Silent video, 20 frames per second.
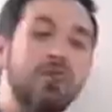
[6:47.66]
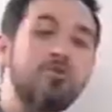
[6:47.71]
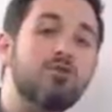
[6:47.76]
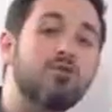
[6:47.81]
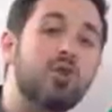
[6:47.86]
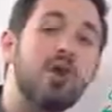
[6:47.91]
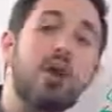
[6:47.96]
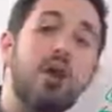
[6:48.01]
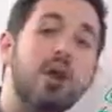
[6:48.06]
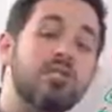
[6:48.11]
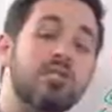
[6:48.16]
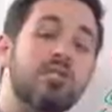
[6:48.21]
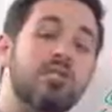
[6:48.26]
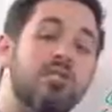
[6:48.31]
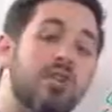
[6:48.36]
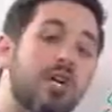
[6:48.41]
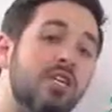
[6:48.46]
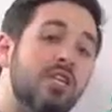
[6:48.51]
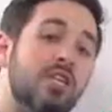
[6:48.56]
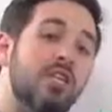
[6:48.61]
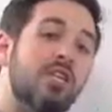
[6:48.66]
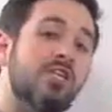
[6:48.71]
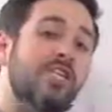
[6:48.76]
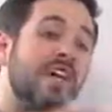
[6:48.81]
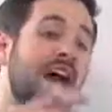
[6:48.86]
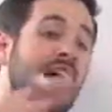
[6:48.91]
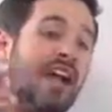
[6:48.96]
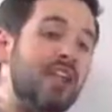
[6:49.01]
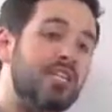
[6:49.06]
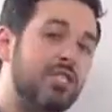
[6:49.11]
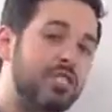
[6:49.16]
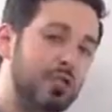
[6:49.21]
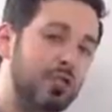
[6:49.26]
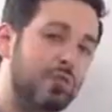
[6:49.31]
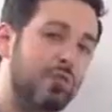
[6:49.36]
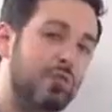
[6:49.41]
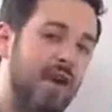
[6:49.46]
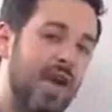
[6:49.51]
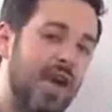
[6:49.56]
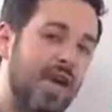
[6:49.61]
use such a vast
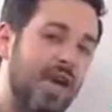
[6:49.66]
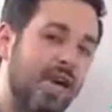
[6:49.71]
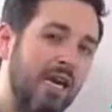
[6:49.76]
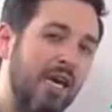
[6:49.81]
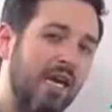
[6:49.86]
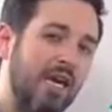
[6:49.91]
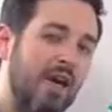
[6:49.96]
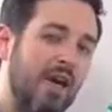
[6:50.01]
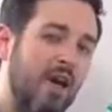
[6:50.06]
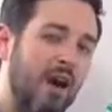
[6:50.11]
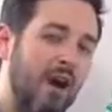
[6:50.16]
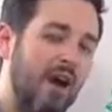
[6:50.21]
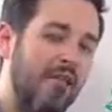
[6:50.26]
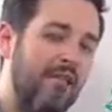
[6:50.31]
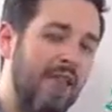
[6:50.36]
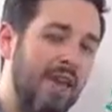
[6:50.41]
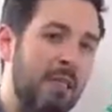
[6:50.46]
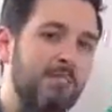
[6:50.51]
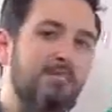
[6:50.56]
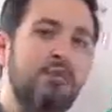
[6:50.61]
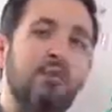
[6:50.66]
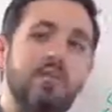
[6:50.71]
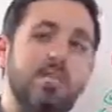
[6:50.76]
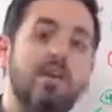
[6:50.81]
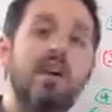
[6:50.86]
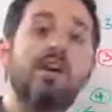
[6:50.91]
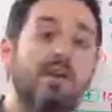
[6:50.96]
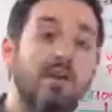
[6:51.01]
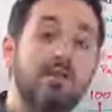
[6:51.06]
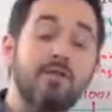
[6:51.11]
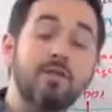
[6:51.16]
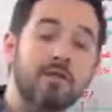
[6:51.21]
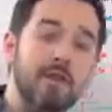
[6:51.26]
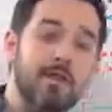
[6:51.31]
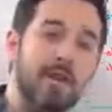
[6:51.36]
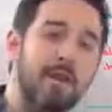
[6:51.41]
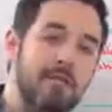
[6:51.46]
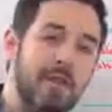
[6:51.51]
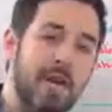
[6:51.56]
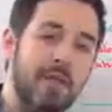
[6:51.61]
array of inputs. I'll give you
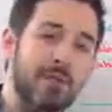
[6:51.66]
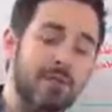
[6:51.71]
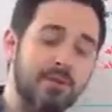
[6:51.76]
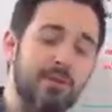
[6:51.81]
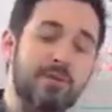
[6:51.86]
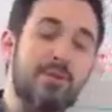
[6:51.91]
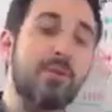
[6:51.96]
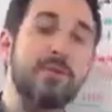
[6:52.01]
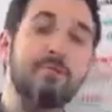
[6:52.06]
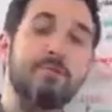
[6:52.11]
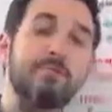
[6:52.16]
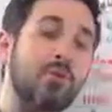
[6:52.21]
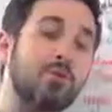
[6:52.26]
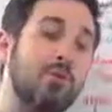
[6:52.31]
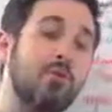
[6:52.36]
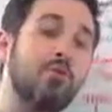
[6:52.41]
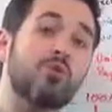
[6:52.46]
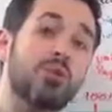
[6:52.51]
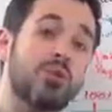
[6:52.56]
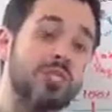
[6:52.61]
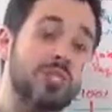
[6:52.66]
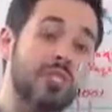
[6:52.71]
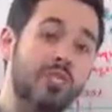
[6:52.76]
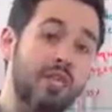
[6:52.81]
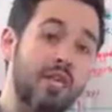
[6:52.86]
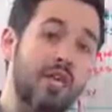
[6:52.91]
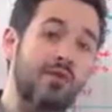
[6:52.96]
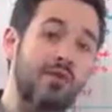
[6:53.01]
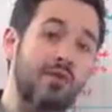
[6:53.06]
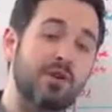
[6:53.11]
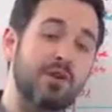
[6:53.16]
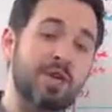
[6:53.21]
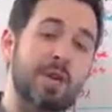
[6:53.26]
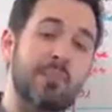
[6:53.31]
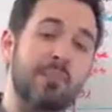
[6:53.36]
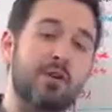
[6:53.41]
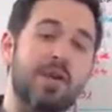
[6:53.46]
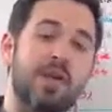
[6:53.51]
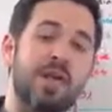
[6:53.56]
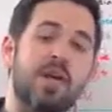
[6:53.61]
some examples. You can see, for
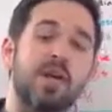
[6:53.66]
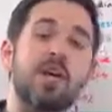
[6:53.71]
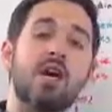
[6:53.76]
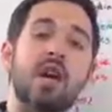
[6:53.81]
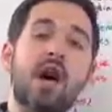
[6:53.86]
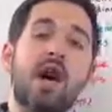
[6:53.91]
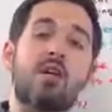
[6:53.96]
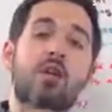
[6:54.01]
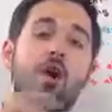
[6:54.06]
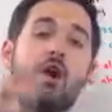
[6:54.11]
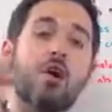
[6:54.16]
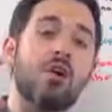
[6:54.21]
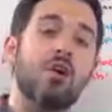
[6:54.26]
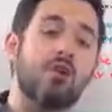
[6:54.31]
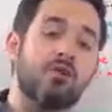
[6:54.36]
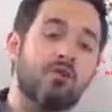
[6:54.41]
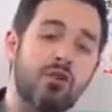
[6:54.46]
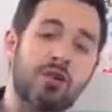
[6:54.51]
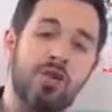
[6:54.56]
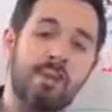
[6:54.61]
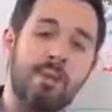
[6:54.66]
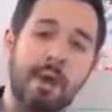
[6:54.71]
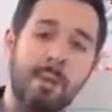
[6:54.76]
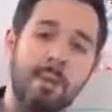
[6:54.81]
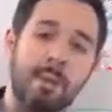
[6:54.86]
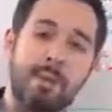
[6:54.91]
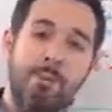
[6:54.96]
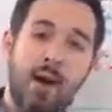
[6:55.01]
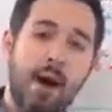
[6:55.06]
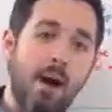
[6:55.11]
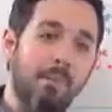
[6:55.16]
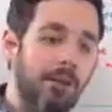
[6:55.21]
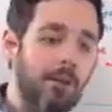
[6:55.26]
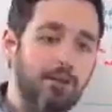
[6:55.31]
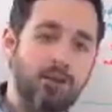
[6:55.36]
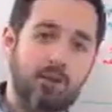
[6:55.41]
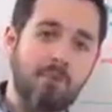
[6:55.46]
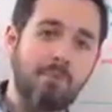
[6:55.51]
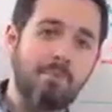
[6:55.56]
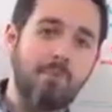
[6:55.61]
example, that an article that might be
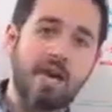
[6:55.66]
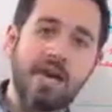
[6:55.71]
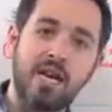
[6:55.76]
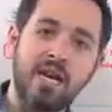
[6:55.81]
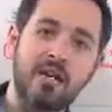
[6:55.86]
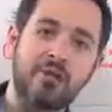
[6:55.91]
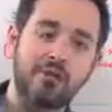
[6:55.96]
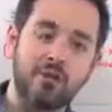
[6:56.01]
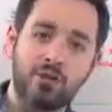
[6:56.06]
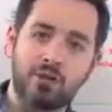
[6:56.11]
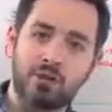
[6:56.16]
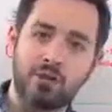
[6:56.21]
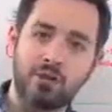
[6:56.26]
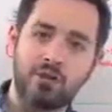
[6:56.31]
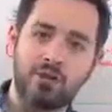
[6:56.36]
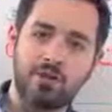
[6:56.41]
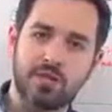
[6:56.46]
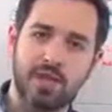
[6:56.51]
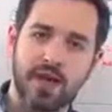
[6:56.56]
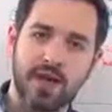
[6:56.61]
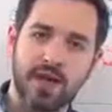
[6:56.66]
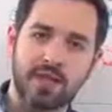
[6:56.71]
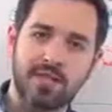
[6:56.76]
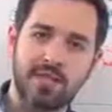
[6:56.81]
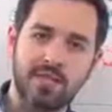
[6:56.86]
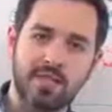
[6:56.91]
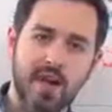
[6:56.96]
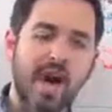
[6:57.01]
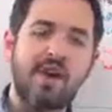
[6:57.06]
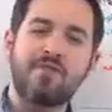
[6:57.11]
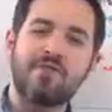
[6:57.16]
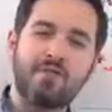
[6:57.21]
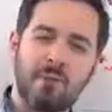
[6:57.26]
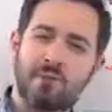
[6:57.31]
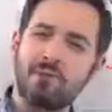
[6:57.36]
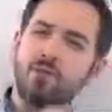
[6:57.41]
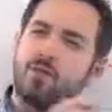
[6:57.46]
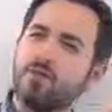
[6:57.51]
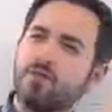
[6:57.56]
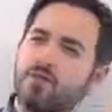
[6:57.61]
published on many different news sites, after it
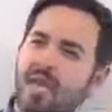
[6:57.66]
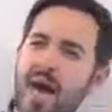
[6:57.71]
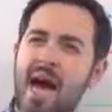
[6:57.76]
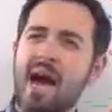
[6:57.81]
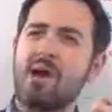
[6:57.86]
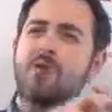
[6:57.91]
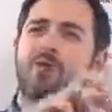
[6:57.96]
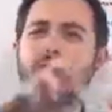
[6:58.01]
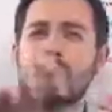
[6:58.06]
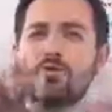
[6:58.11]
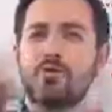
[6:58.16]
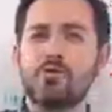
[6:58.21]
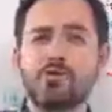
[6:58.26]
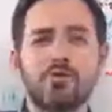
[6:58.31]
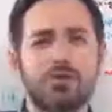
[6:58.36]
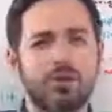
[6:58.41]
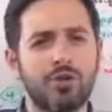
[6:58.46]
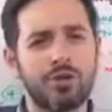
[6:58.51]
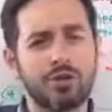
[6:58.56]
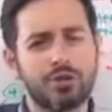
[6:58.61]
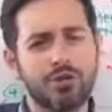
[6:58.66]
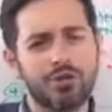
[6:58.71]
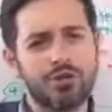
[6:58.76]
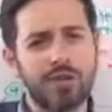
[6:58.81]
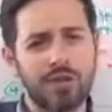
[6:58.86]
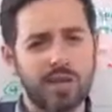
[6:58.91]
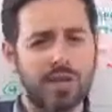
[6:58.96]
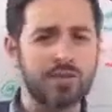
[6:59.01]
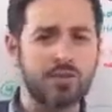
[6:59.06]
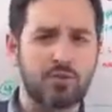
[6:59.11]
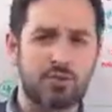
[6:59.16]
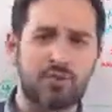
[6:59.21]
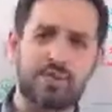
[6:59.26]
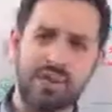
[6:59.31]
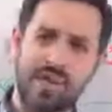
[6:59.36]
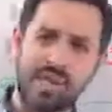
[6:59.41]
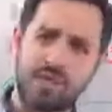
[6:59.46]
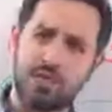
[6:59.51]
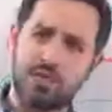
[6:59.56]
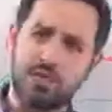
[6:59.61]
moves out of Google News and sort of
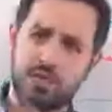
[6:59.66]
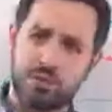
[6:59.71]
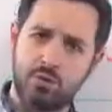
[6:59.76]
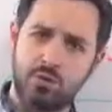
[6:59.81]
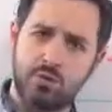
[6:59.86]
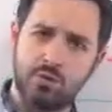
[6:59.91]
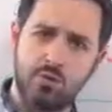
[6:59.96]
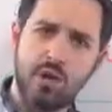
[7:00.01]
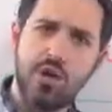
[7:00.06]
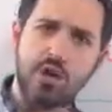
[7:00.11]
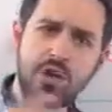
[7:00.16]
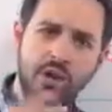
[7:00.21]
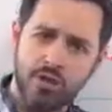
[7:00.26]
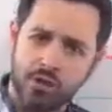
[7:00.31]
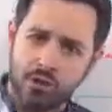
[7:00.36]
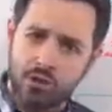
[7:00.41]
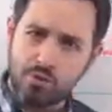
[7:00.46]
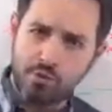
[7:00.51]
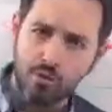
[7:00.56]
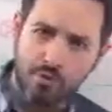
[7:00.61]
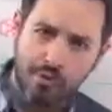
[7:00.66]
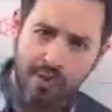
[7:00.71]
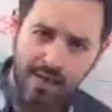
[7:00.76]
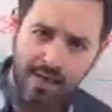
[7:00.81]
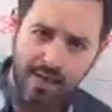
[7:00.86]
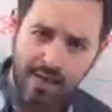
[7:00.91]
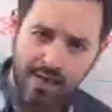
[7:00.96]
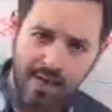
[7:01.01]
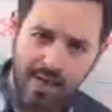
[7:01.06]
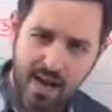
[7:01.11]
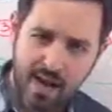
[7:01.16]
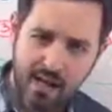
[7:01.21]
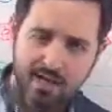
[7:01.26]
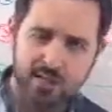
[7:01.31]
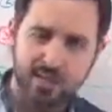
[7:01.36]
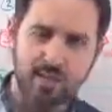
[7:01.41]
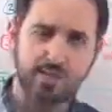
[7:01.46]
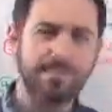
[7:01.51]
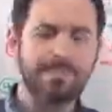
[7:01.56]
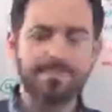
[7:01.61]
into the Google main
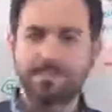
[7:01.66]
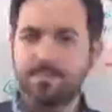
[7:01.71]
index,